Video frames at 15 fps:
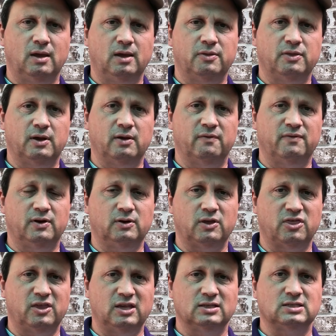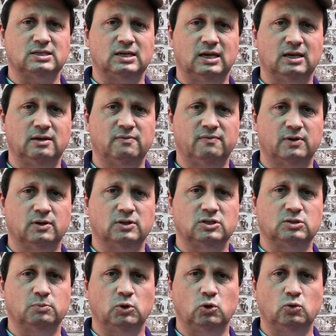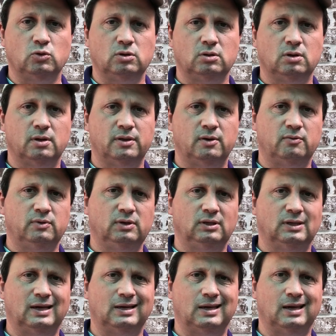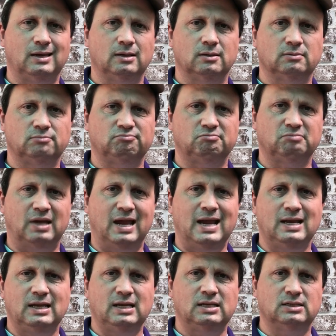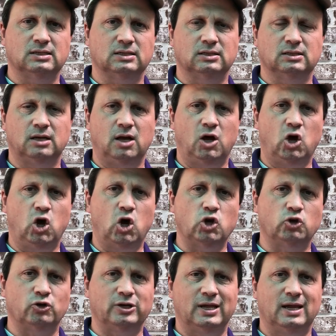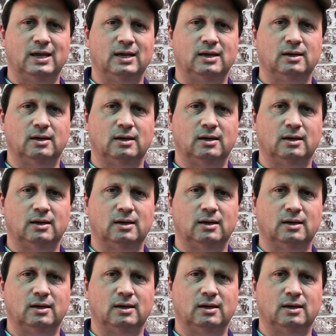they are very thin skin, very smooth, and they're really like a 80 to 100 day